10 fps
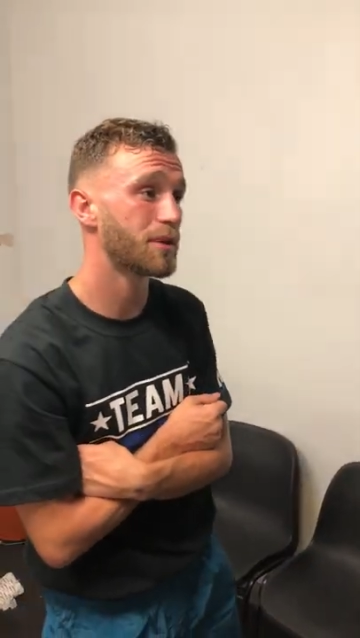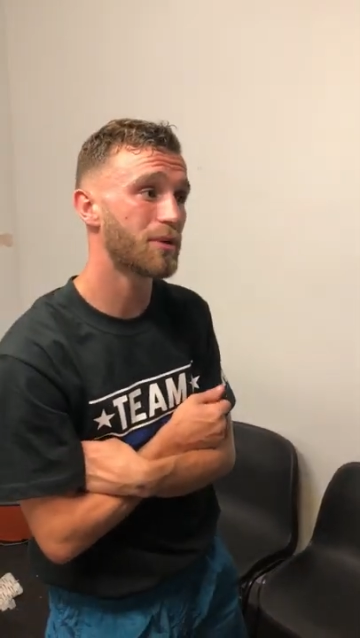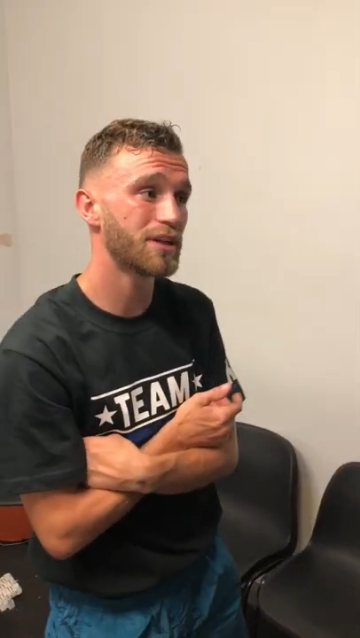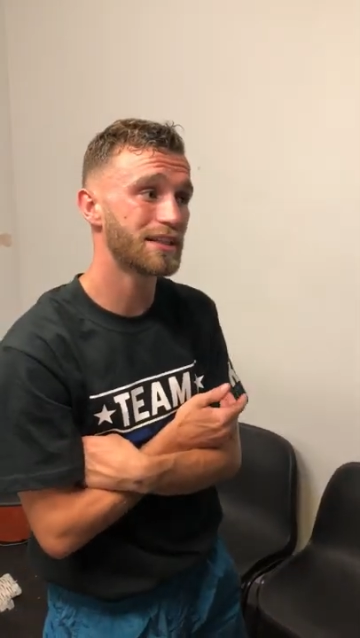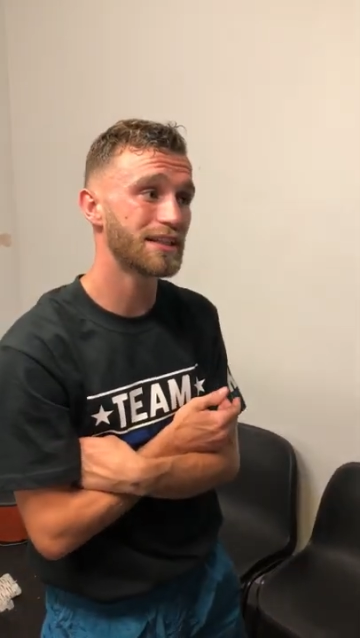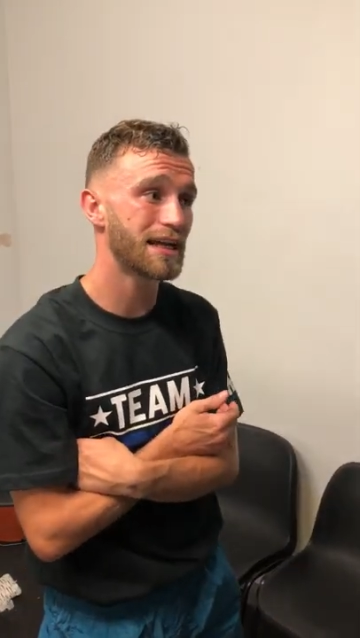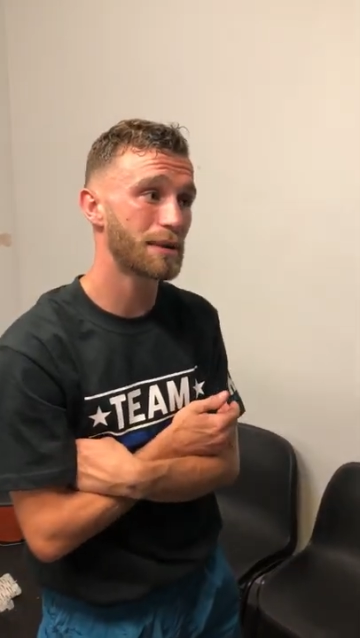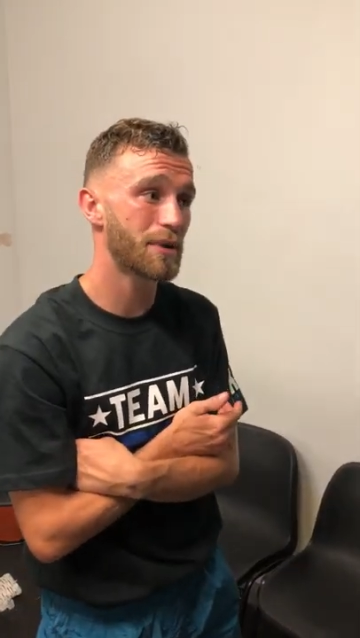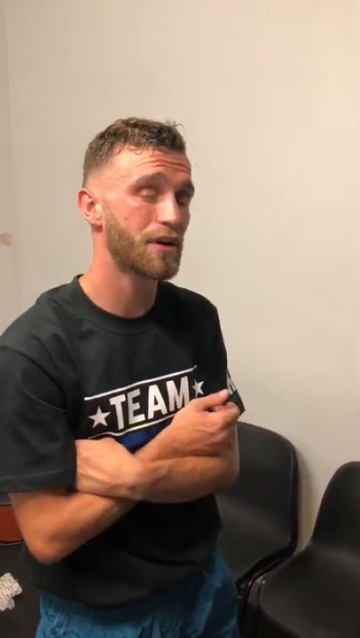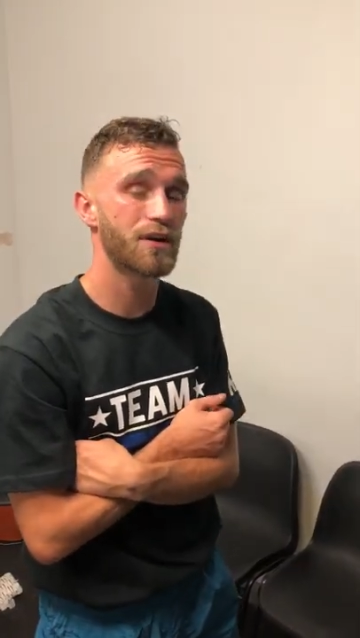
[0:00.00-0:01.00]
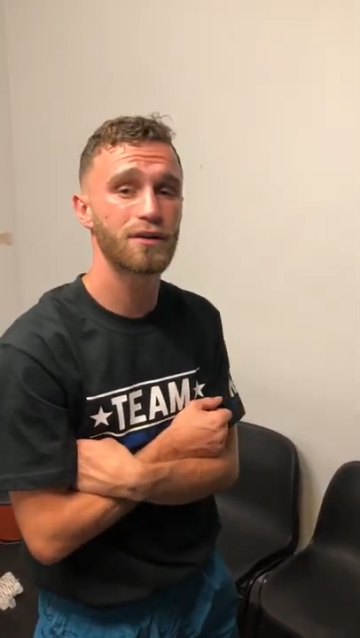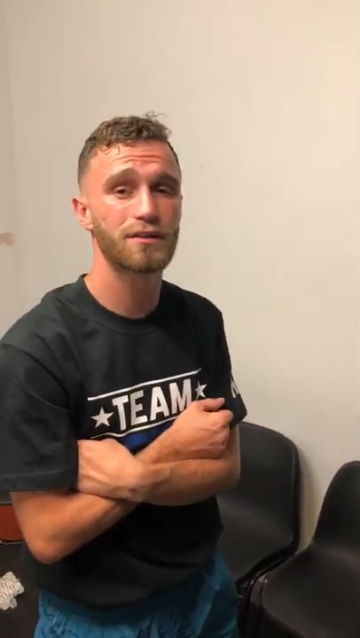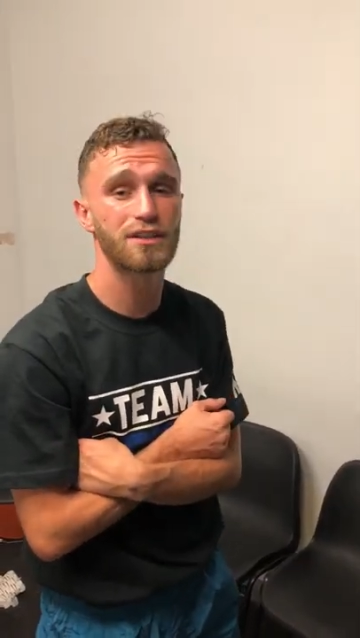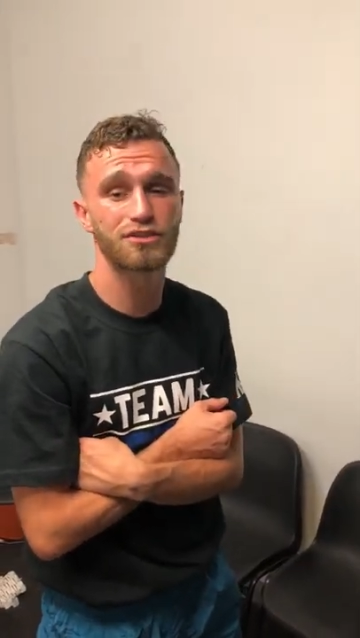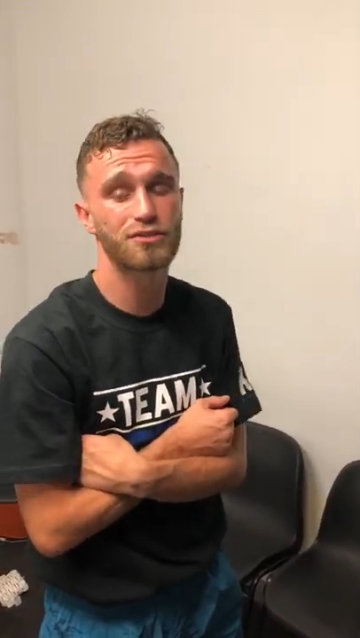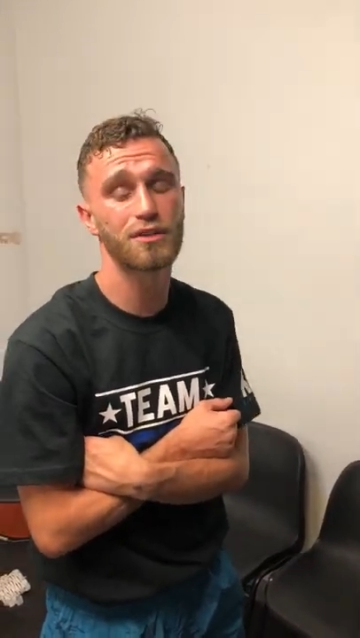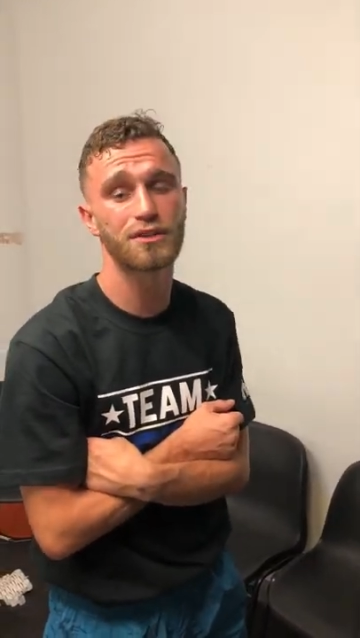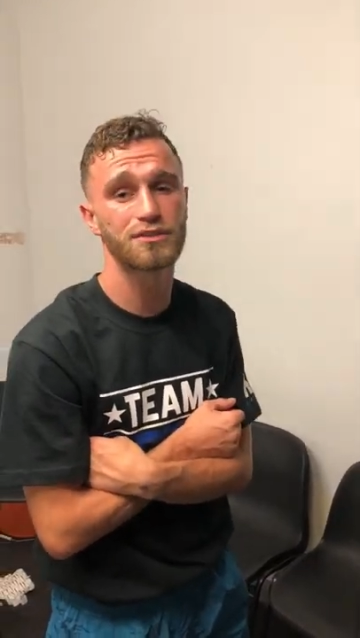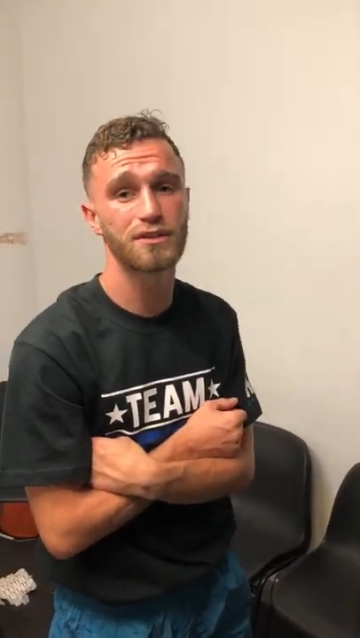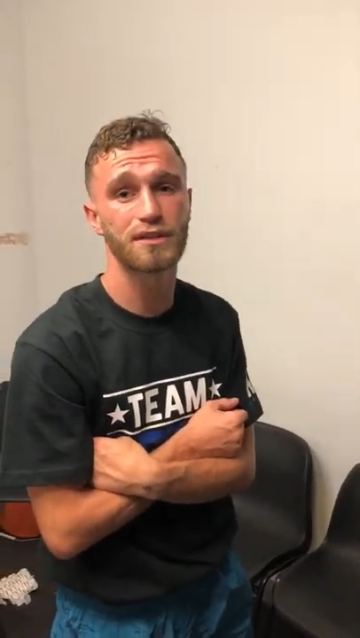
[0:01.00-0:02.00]
I'm only going to get better and
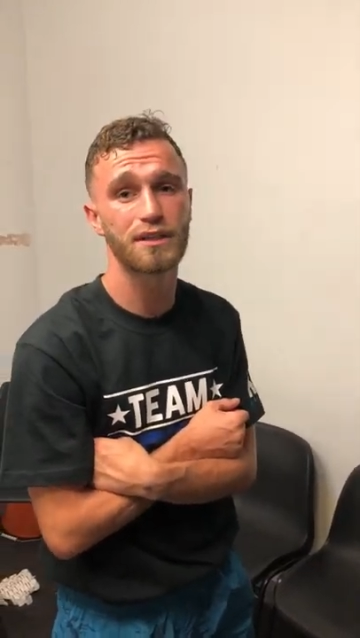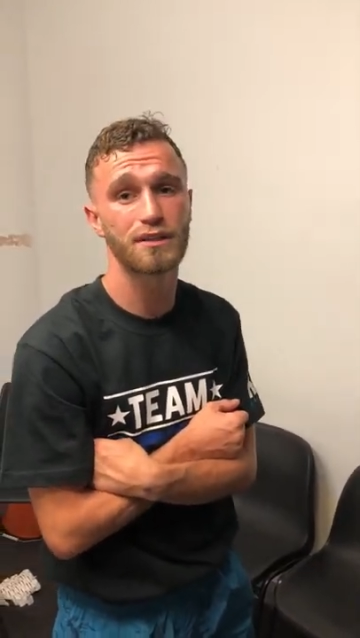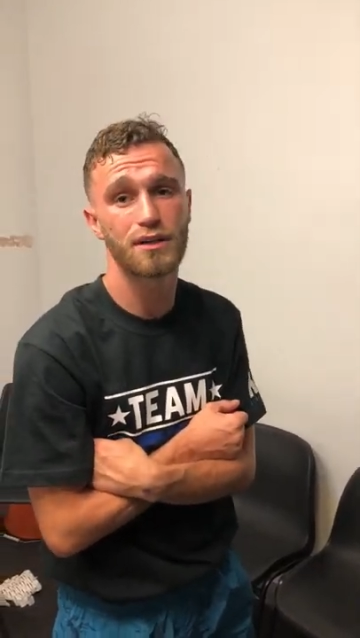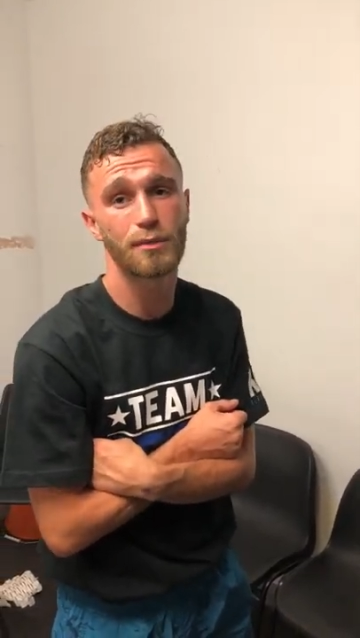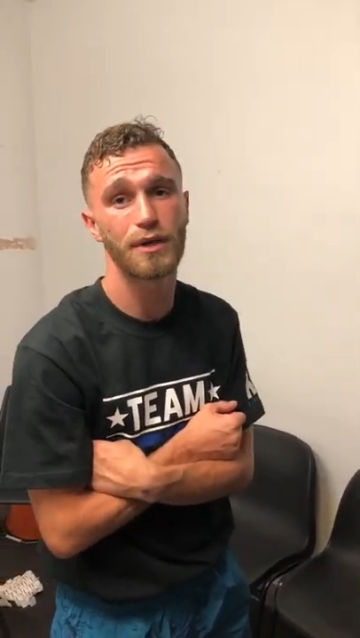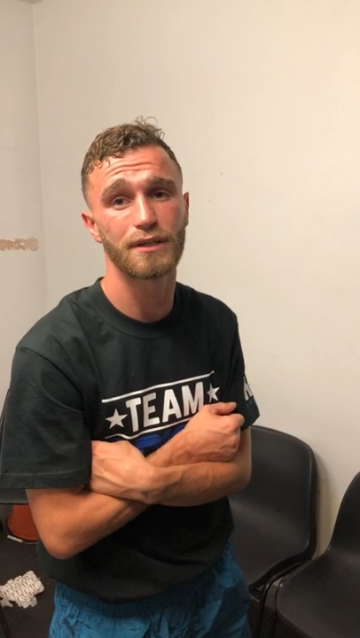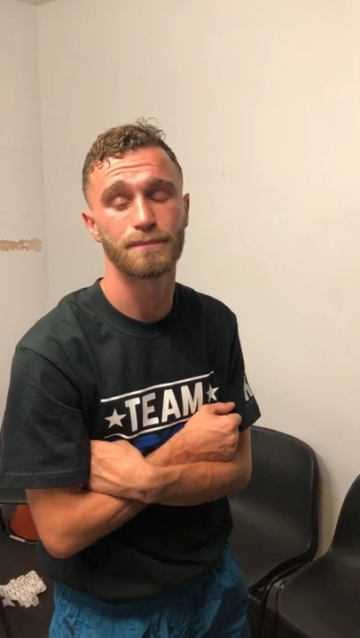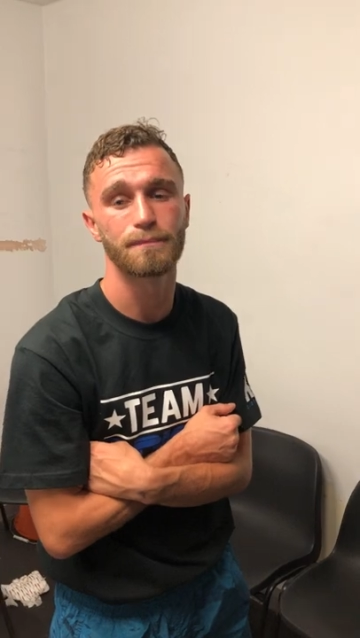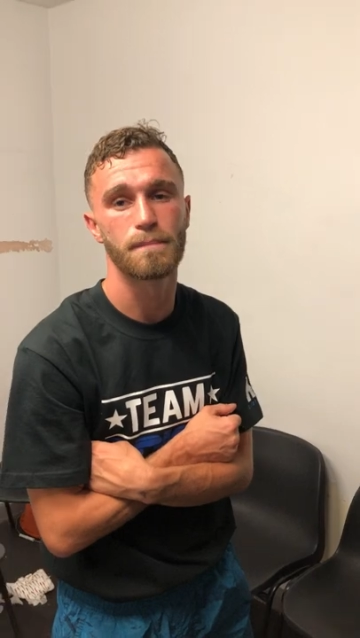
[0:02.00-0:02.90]
stronger. So yeah, can't wait.